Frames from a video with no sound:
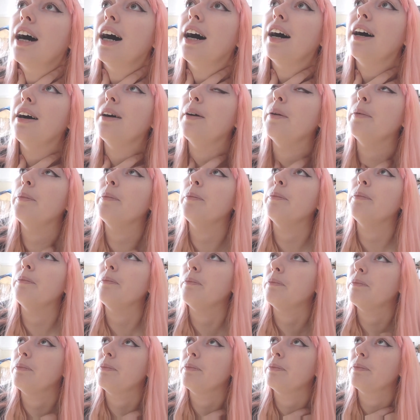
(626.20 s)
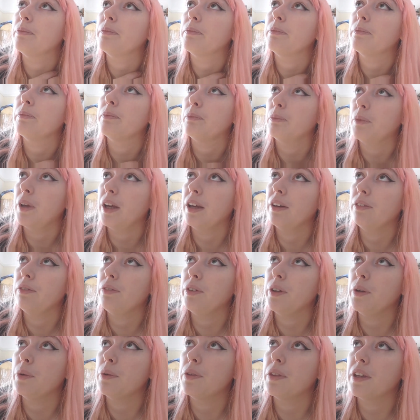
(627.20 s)
um,
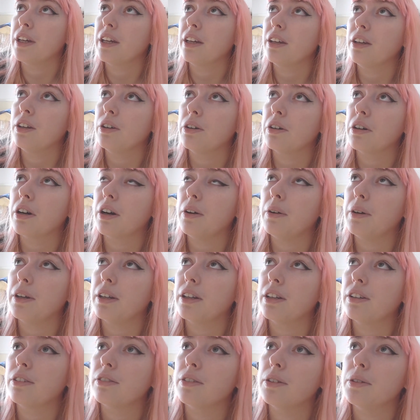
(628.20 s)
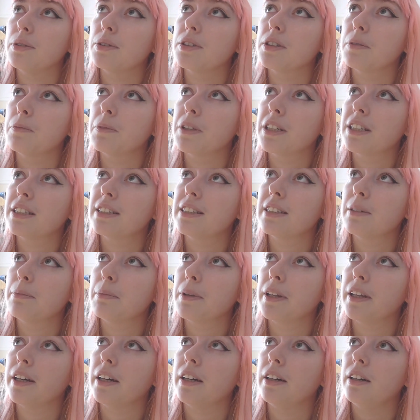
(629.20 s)
if you think you're going through something
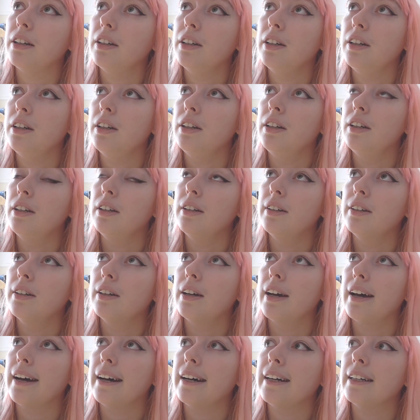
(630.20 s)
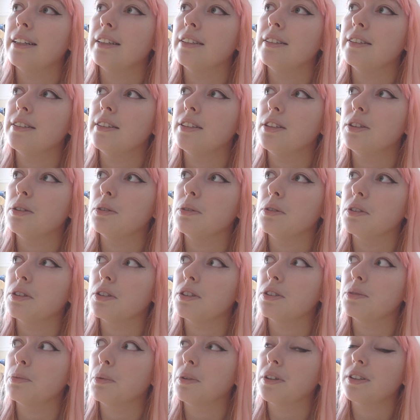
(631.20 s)
similar and you
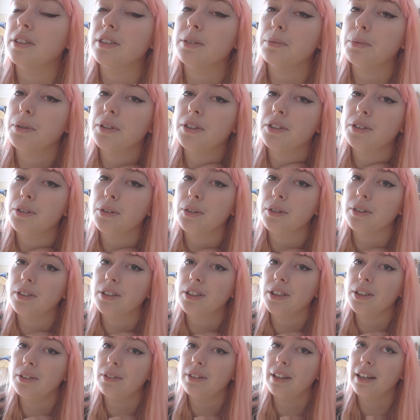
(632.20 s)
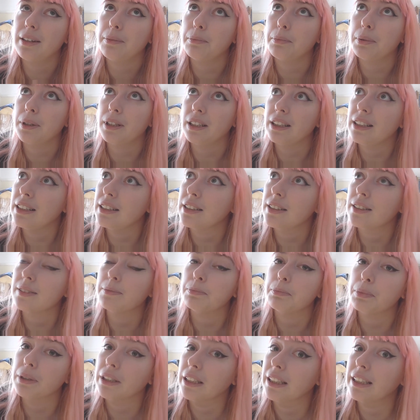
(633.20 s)
just want someone to talk to, then
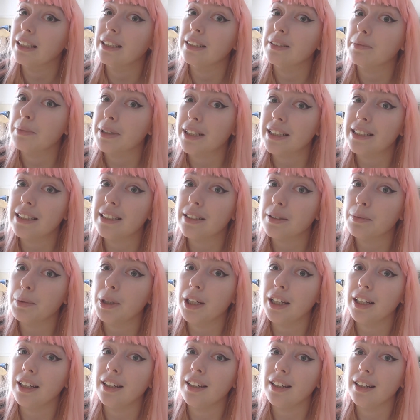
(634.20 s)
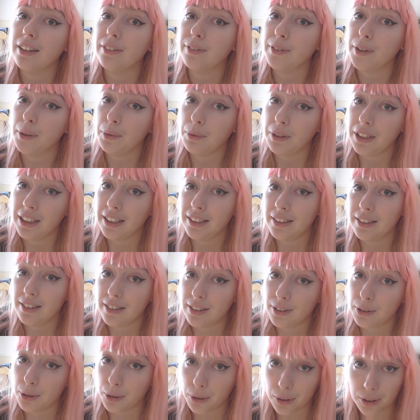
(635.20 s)
please, please message me. If you
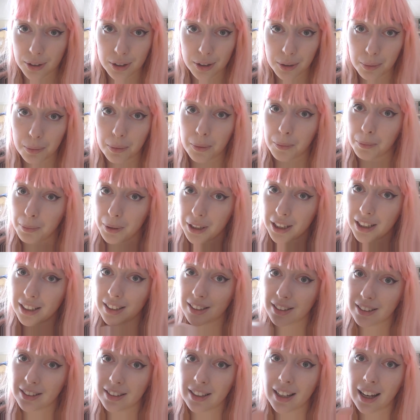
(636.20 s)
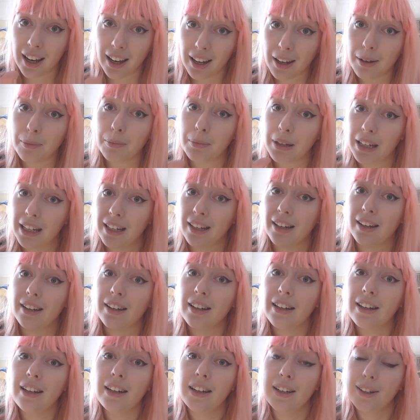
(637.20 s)
need to talk to someone, please, I am
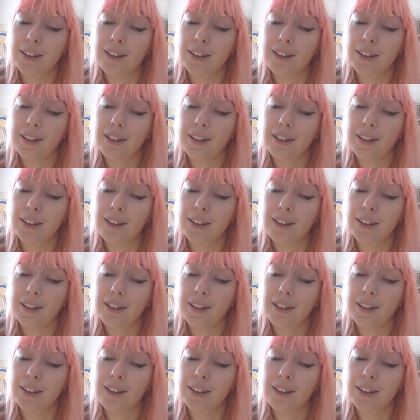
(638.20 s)
here.